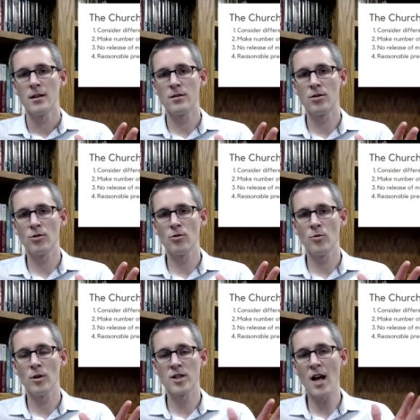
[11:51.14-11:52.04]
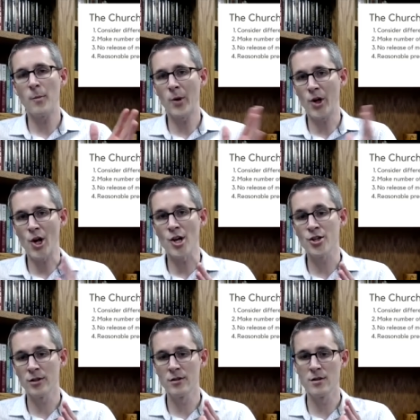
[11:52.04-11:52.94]
to uh, take
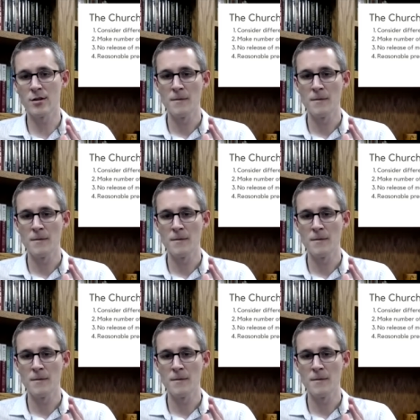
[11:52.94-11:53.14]
precautions.